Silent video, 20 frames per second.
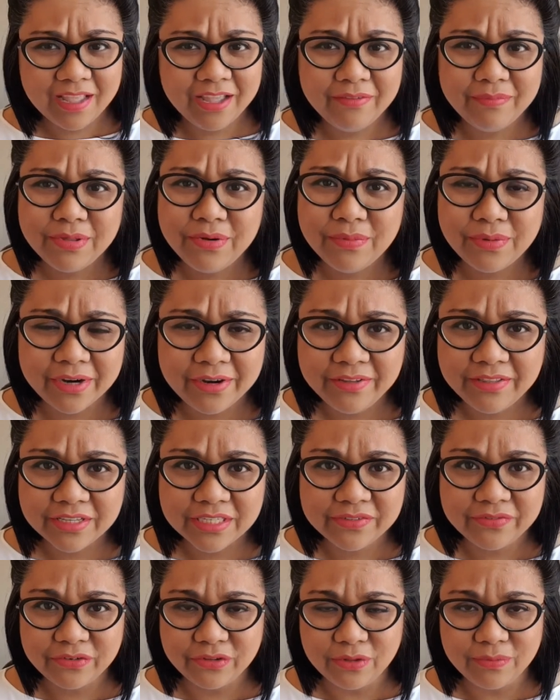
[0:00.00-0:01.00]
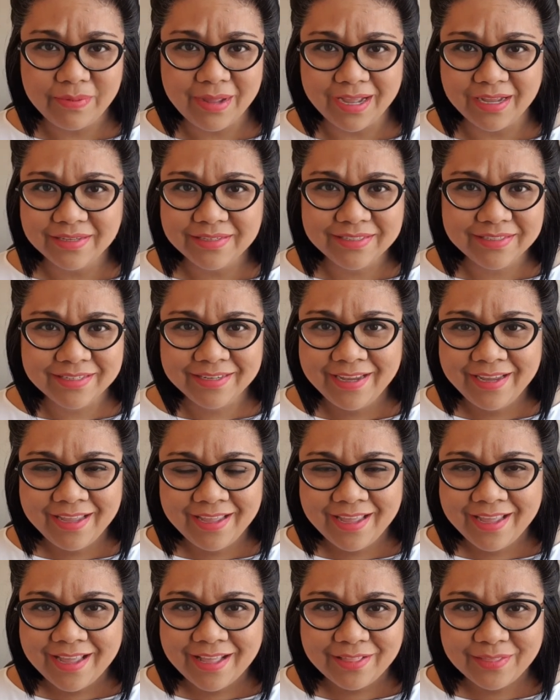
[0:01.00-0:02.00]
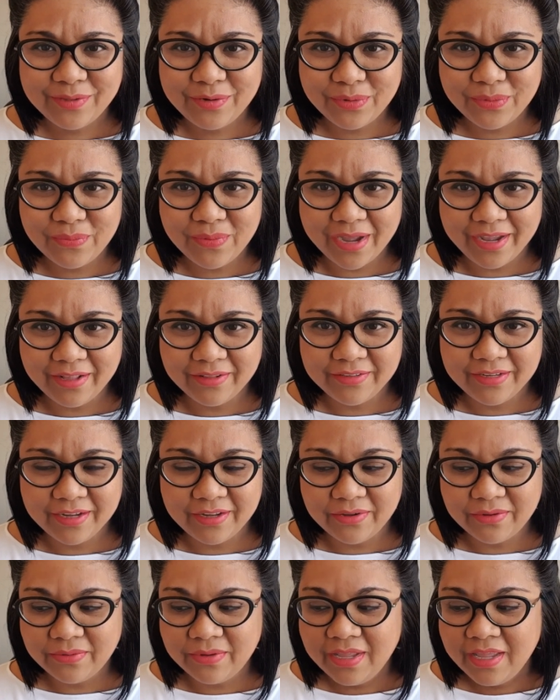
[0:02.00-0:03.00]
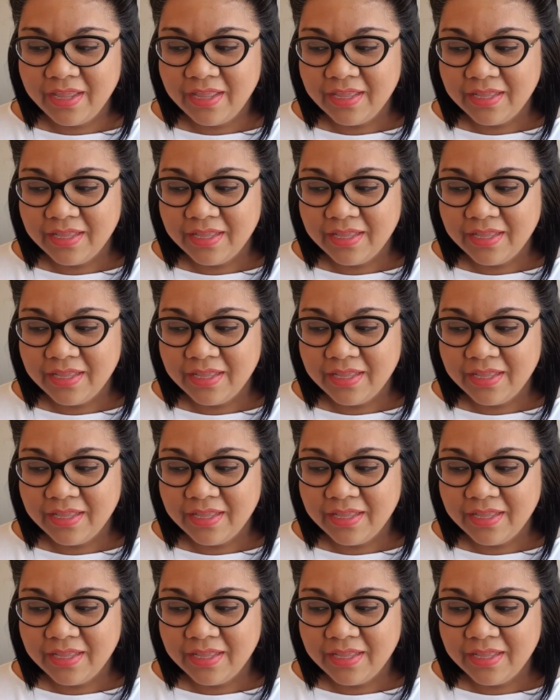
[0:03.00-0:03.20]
I've been wearing this for the past little while now.